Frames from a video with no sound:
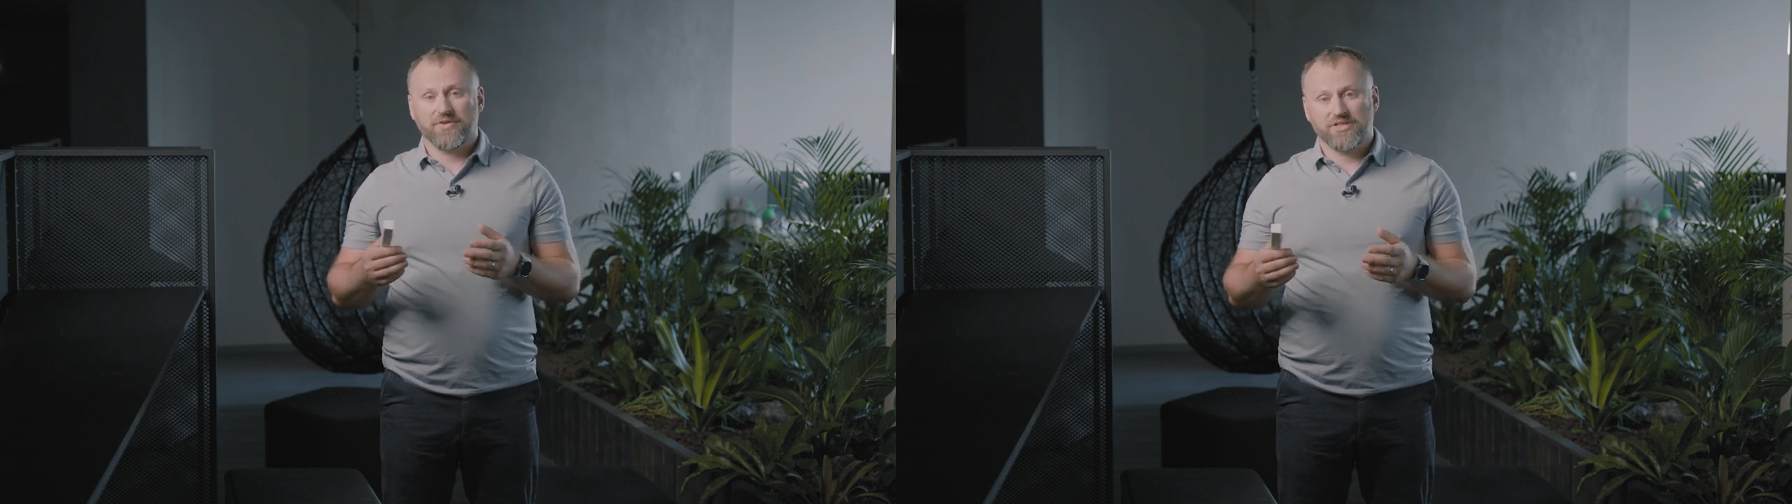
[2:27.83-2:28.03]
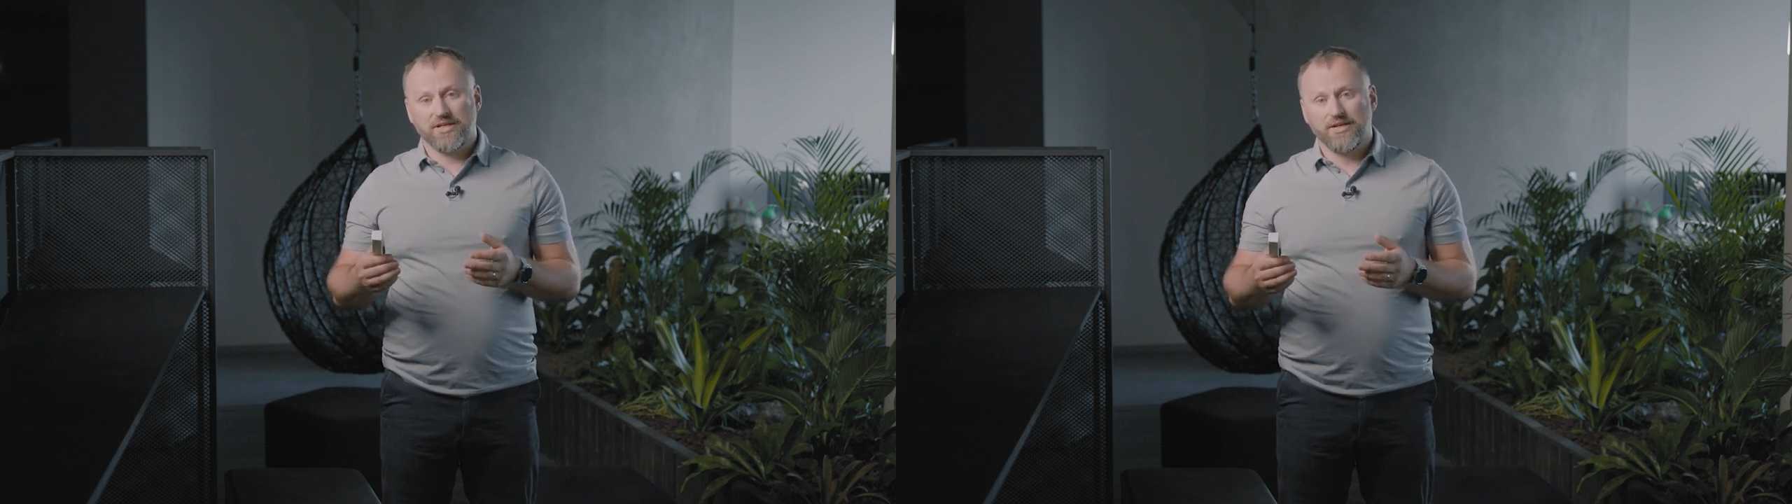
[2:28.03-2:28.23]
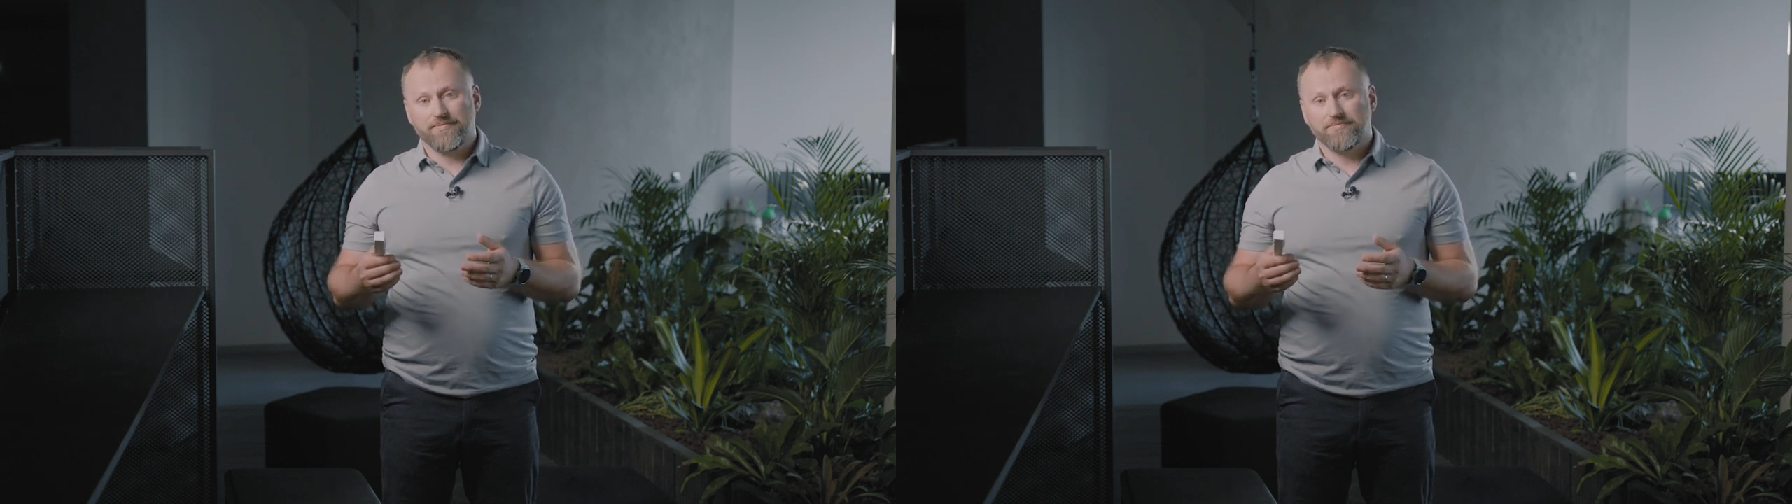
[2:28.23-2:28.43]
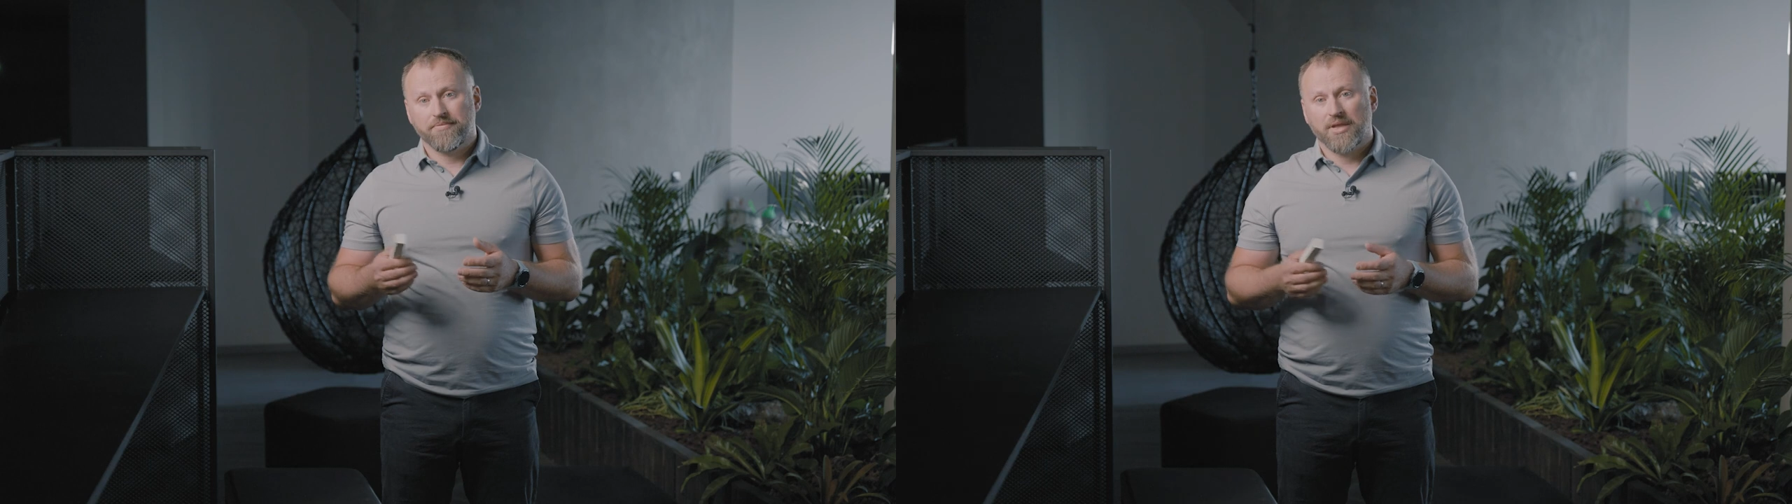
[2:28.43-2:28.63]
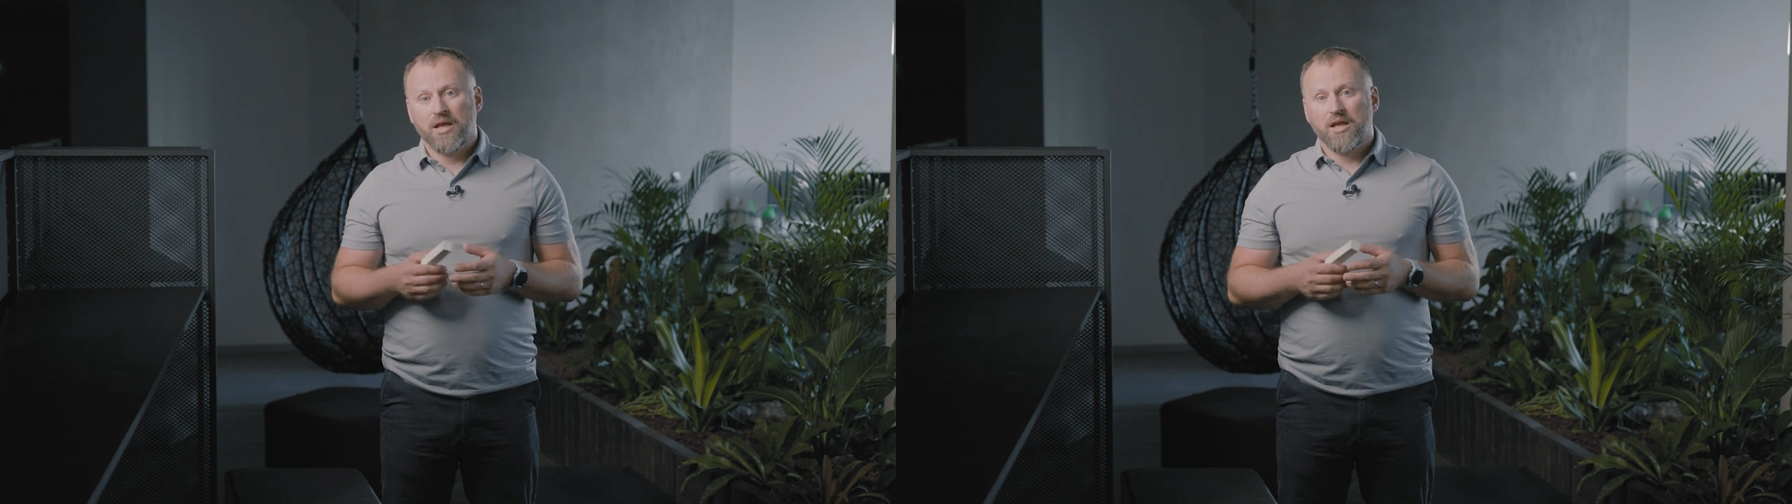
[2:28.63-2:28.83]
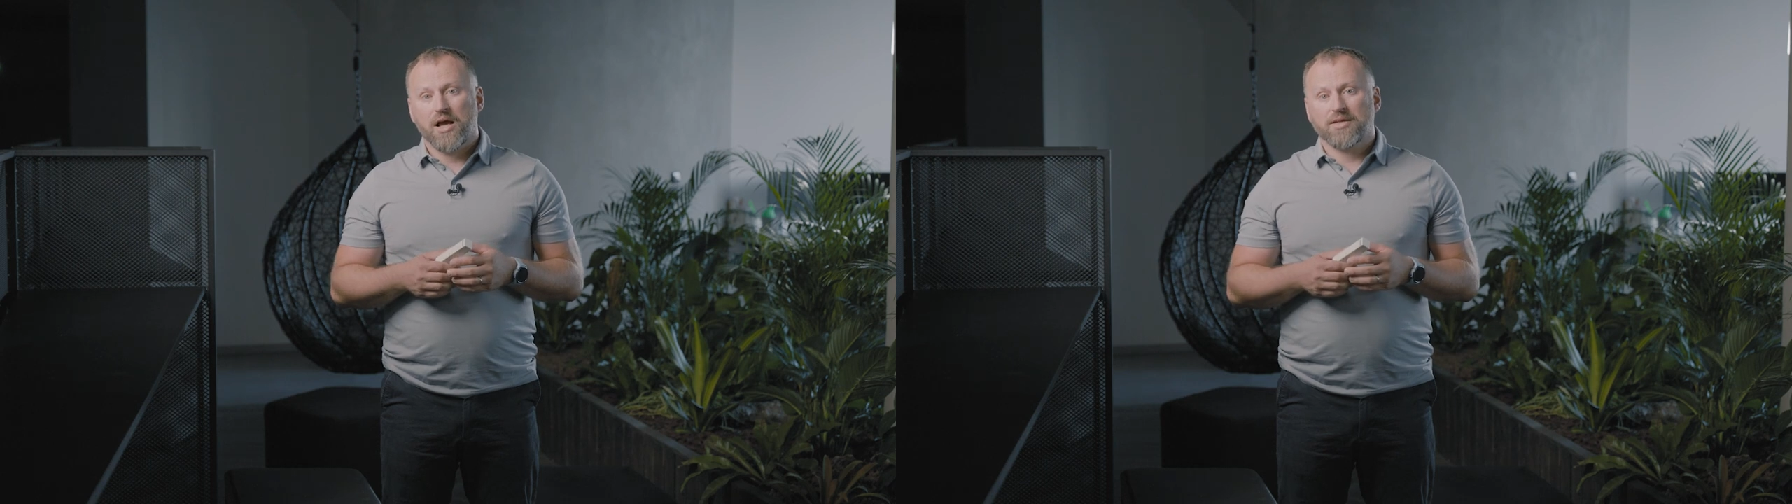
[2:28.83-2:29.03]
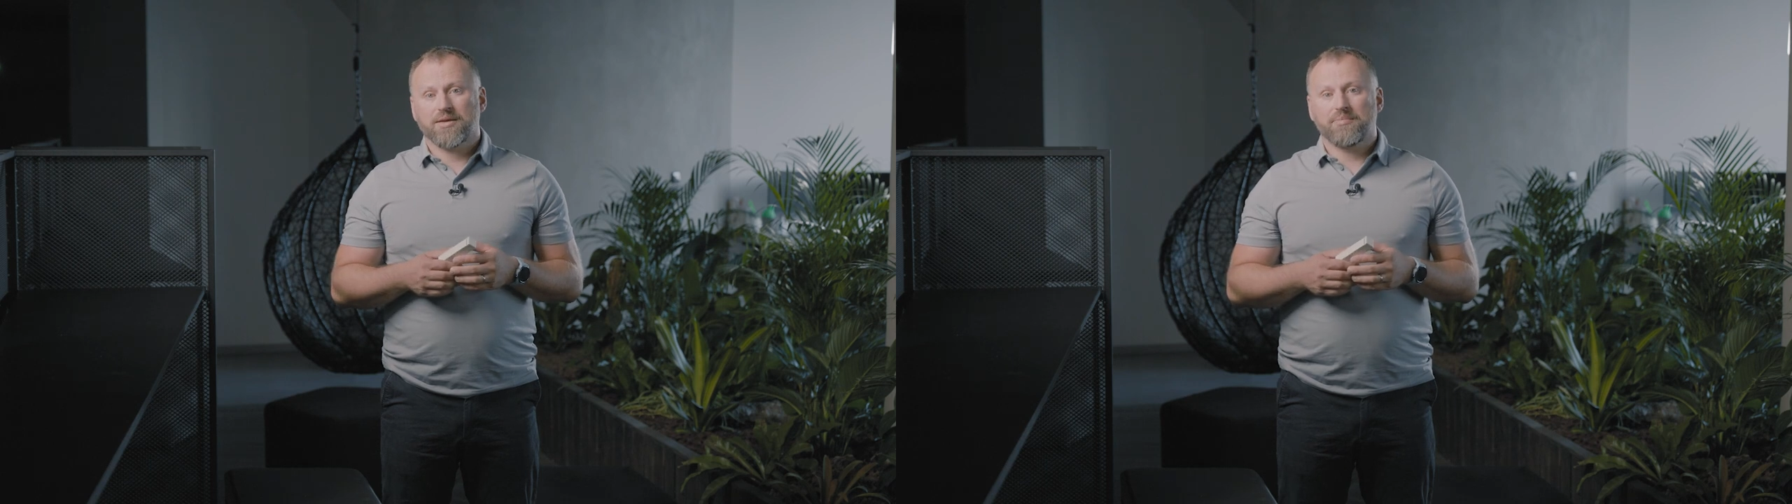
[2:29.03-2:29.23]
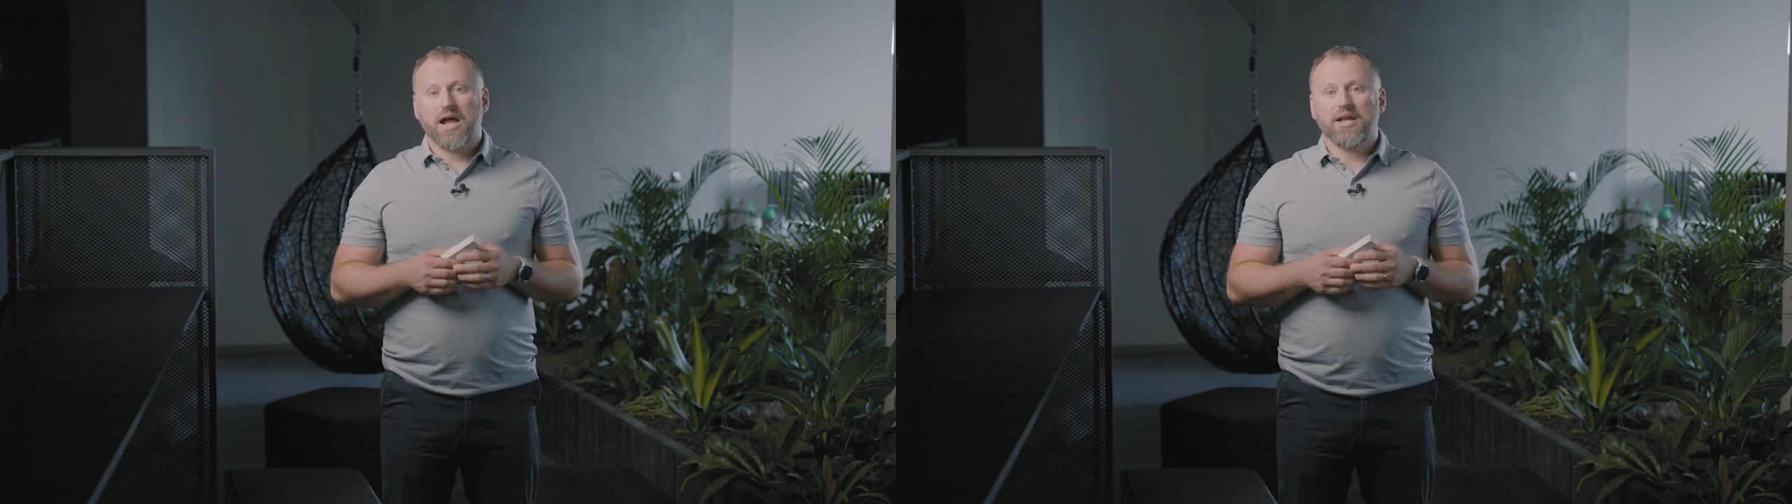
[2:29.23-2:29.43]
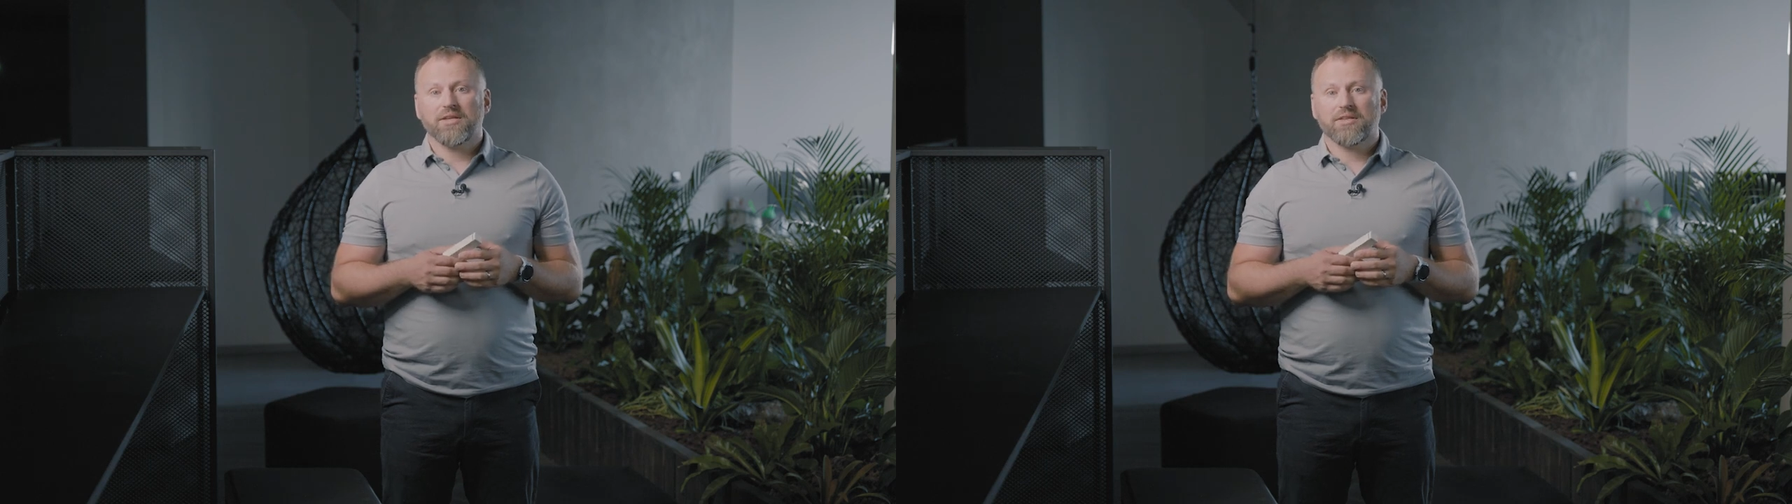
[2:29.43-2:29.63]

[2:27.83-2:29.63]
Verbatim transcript: to prevent further property